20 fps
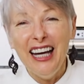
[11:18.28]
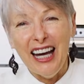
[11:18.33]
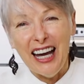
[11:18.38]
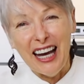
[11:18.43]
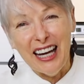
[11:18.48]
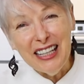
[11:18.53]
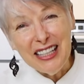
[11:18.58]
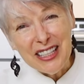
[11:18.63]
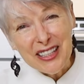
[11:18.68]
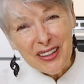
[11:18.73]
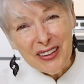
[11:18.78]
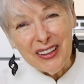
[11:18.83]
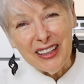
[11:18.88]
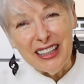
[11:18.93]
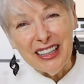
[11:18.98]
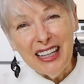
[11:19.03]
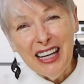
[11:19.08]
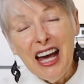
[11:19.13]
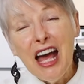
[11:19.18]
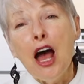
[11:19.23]

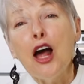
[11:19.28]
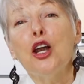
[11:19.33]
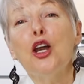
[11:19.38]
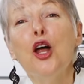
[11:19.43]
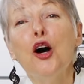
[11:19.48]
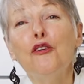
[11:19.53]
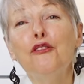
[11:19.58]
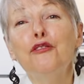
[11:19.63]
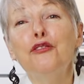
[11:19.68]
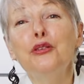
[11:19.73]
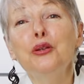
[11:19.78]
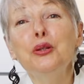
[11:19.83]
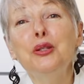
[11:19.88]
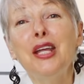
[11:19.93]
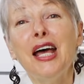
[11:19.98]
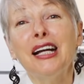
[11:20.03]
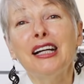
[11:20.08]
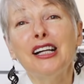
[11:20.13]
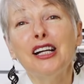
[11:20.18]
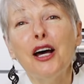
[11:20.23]
Enjoy. Love food
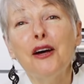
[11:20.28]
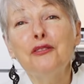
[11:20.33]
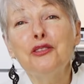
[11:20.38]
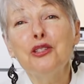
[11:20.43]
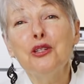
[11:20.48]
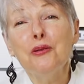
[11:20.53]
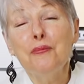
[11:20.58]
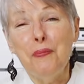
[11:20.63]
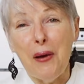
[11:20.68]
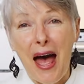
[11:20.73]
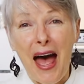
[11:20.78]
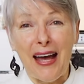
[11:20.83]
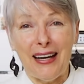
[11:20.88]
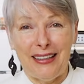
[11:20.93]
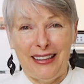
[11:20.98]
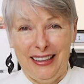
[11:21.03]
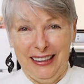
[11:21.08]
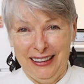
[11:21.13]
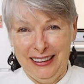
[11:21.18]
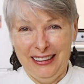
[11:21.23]
that loves you
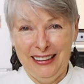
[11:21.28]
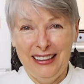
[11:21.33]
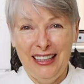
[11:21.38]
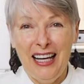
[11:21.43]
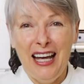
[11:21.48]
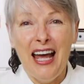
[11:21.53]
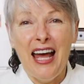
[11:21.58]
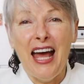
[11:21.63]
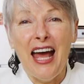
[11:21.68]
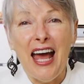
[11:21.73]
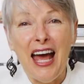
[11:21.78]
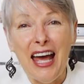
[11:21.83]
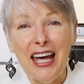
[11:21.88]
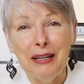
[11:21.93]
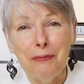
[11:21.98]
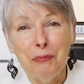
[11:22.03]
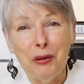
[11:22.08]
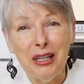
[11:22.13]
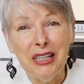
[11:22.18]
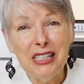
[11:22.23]
back.
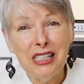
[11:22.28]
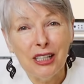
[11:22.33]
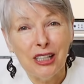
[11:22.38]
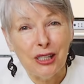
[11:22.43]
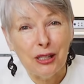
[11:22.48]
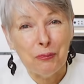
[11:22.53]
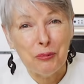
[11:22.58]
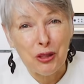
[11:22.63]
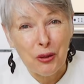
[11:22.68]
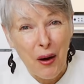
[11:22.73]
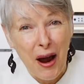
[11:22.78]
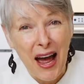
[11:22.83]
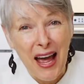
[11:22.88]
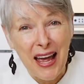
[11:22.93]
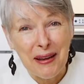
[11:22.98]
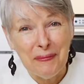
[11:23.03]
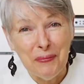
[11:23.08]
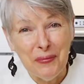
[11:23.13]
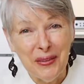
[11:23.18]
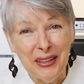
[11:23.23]
And please
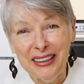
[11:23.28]
subscribe.